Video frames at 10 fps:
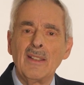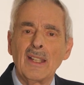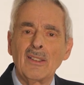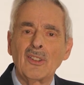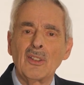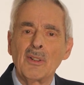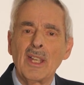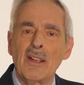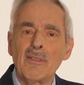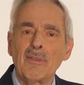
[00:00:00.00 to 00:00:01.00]
that so
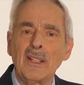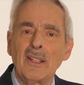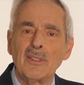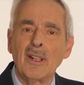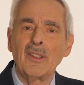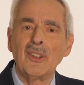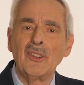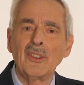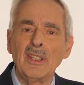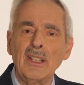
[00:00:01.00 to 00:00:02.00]
carefully
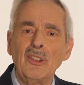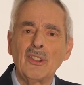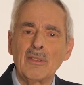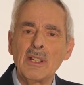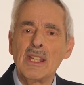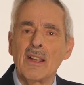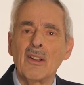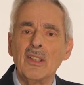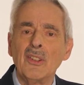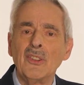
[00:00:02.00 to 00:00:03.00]
addresses these three
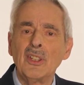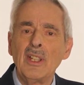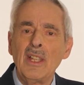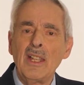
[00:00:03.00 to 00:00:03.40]
areas